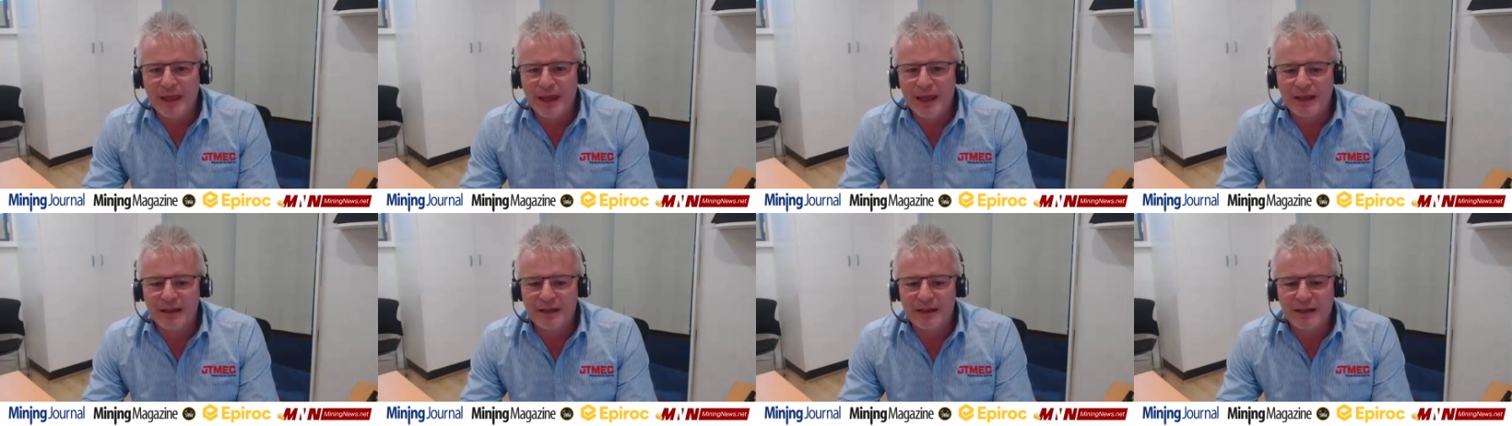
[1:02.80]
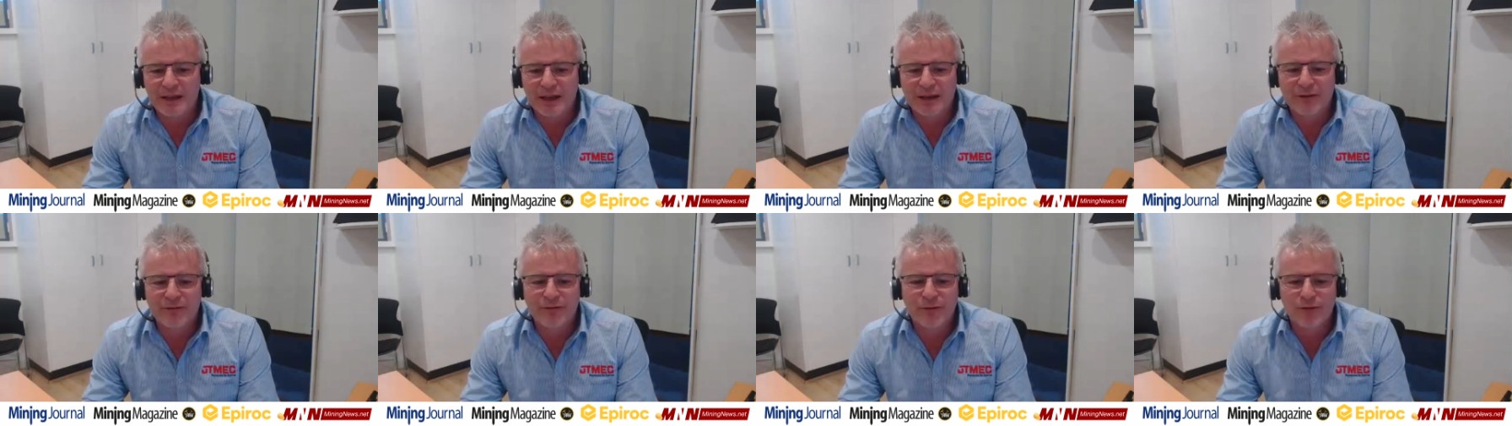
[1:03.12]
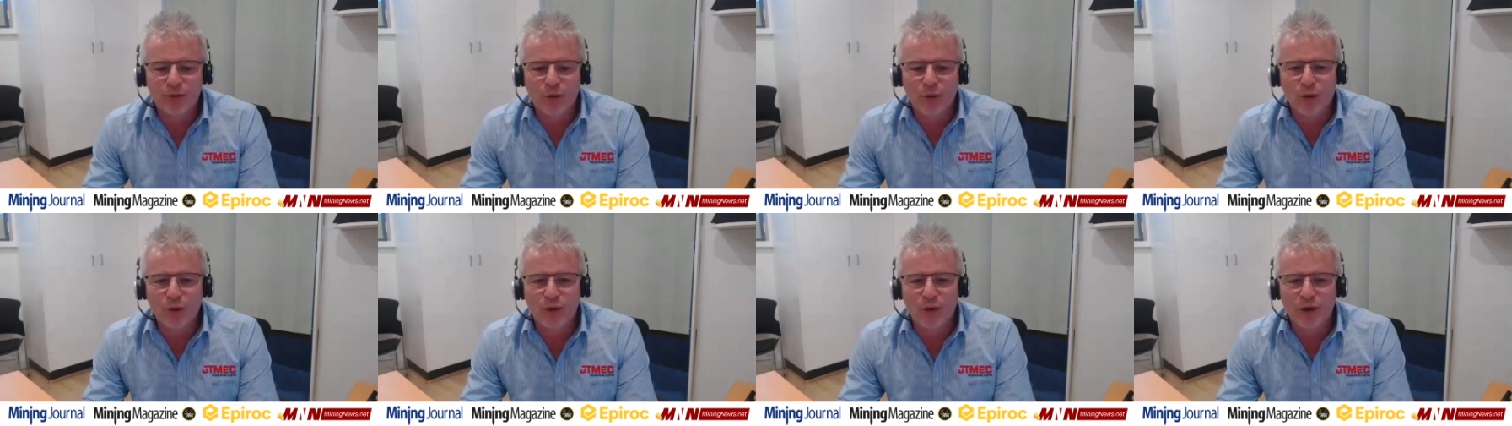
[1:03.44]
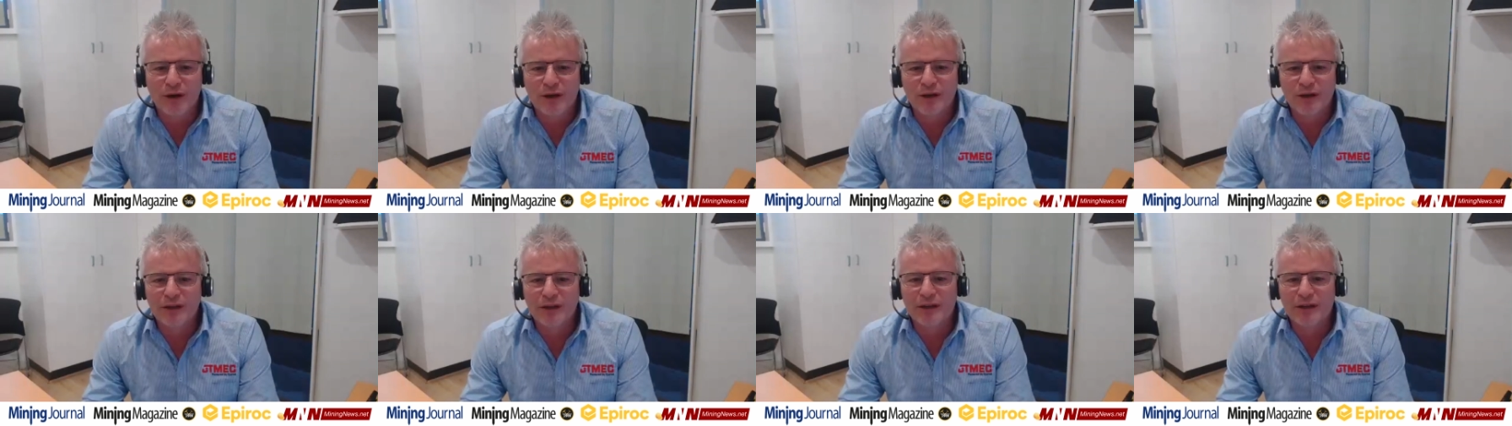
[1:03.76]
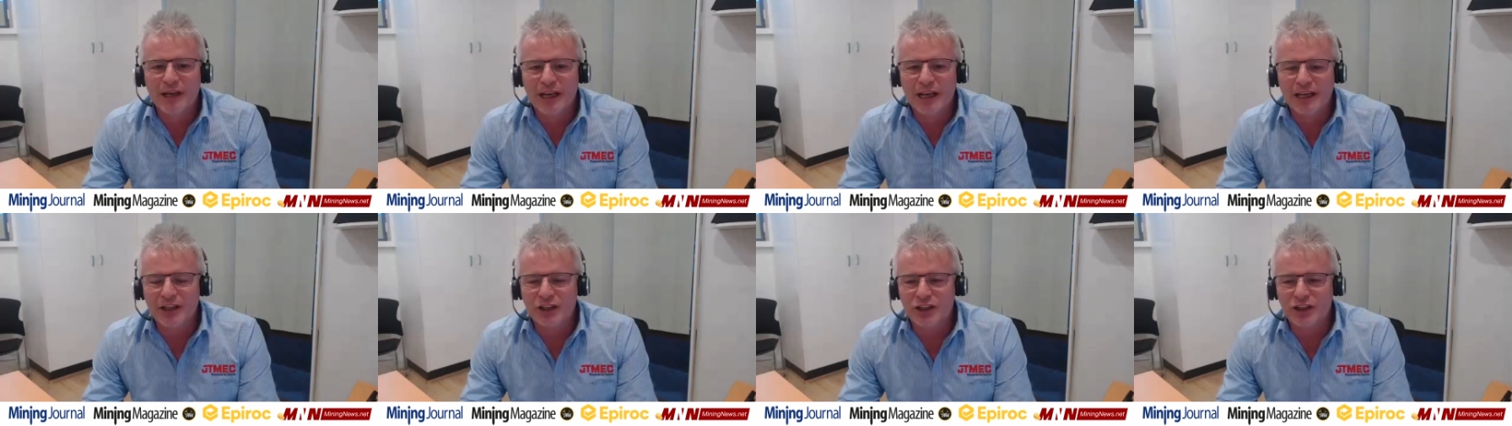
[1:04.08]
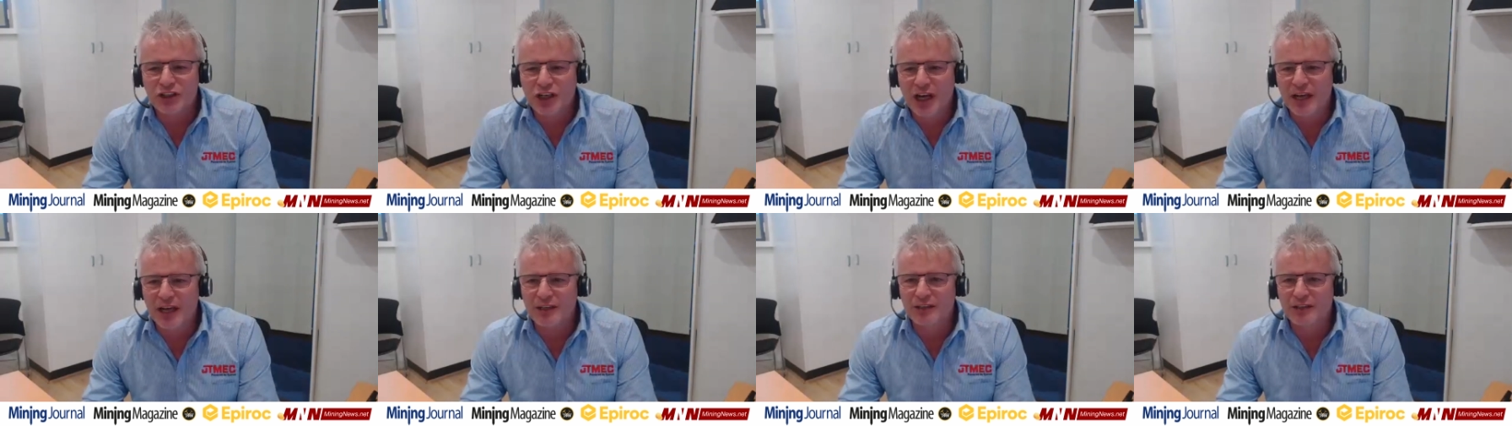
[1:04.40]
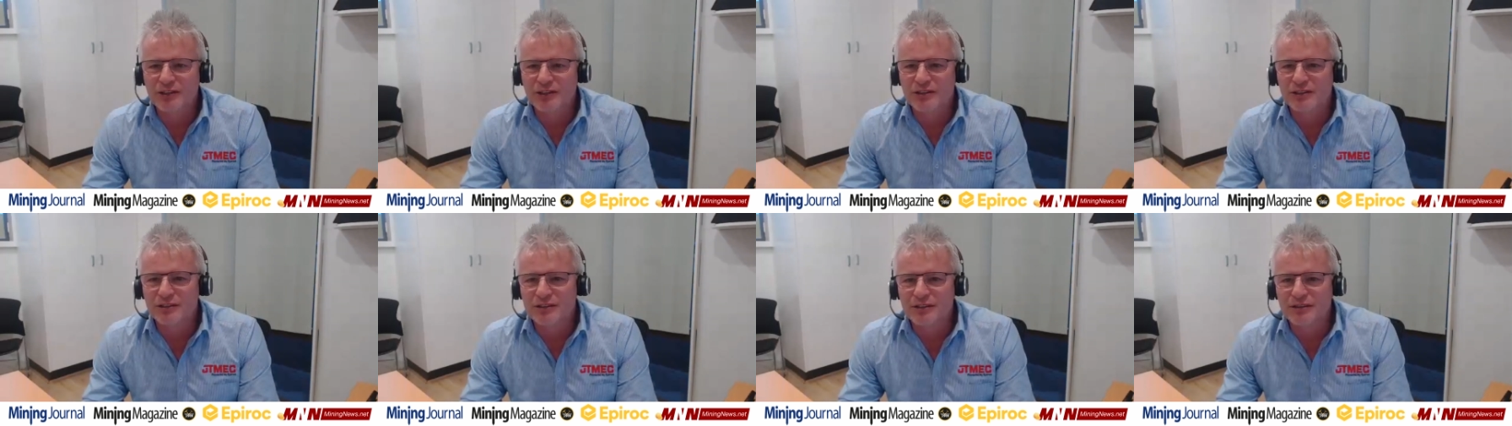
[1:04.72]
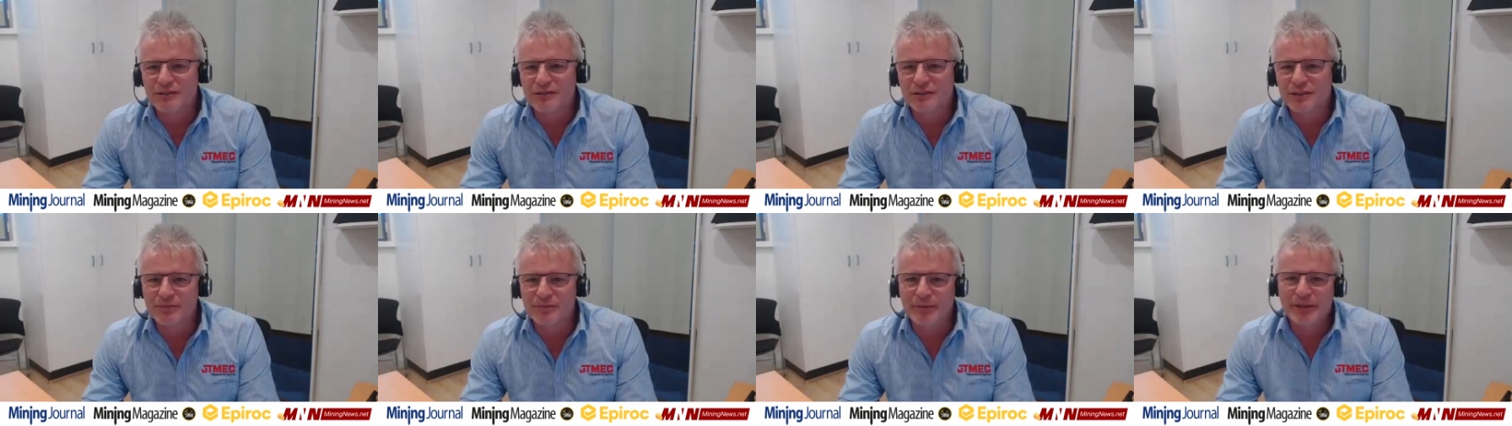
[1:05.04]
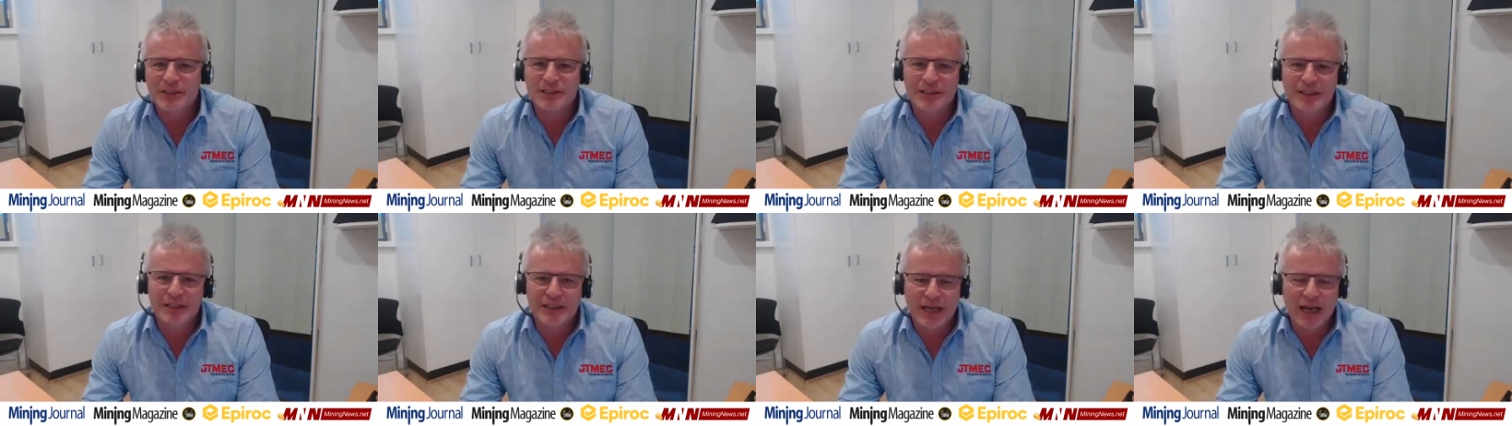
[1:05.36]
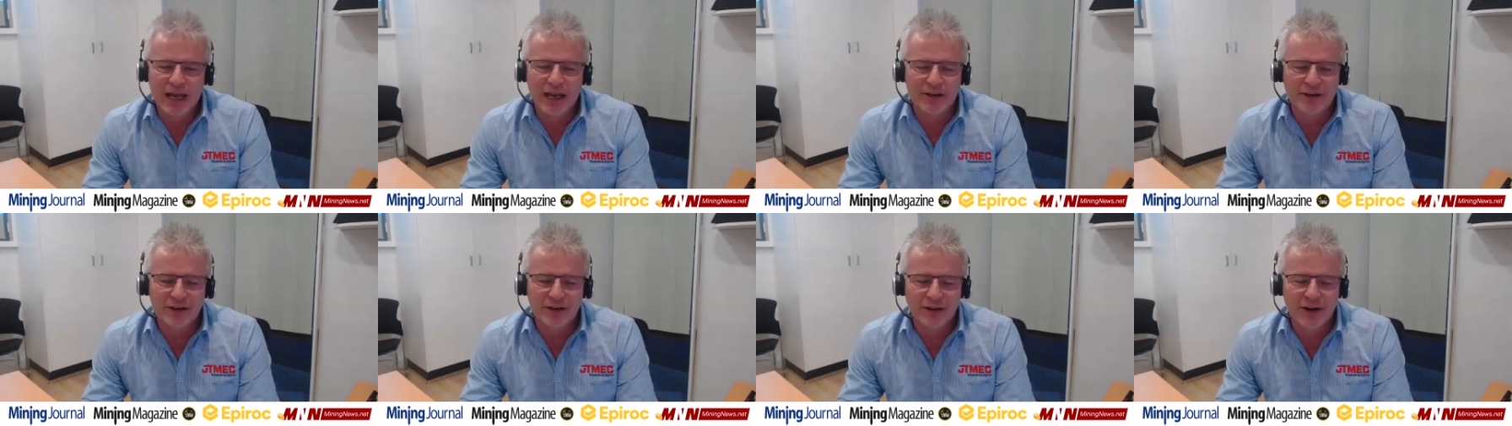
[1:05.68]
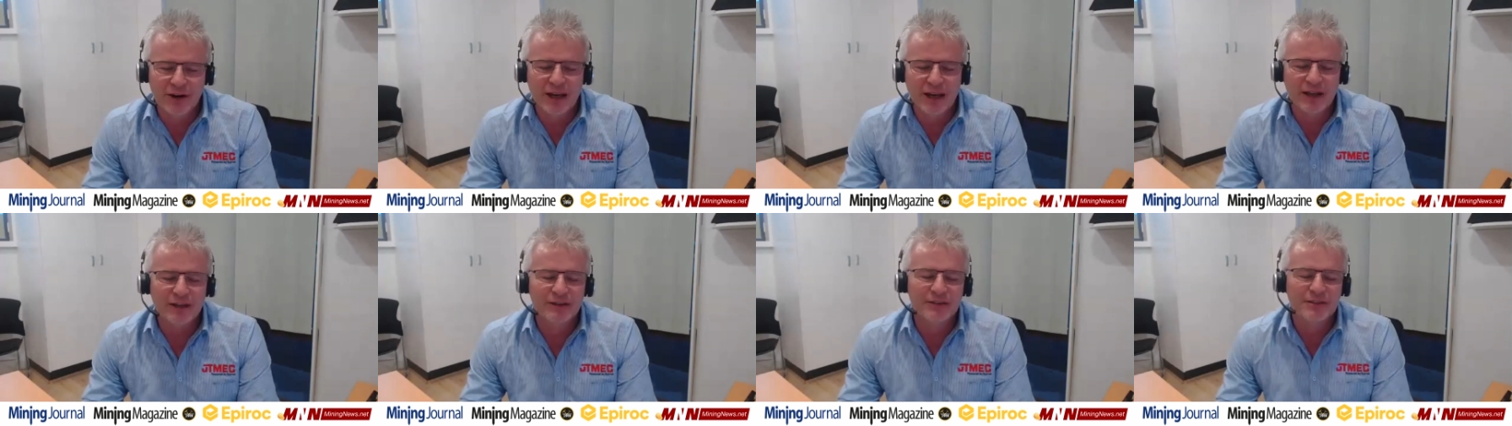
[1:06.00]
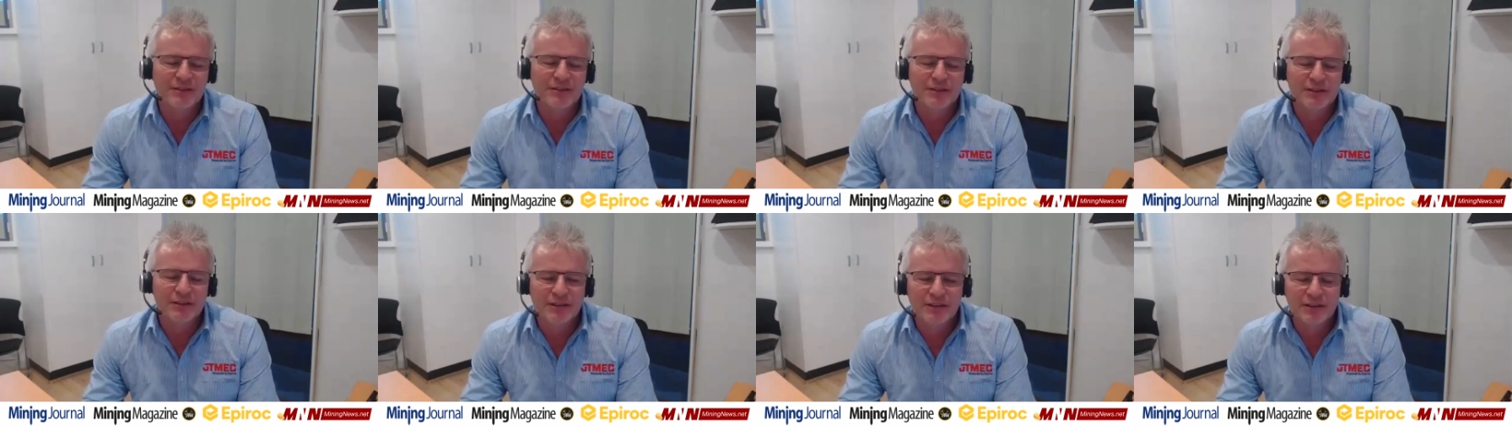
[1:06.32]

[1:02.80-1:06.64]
and therefore any changes, especially to underground.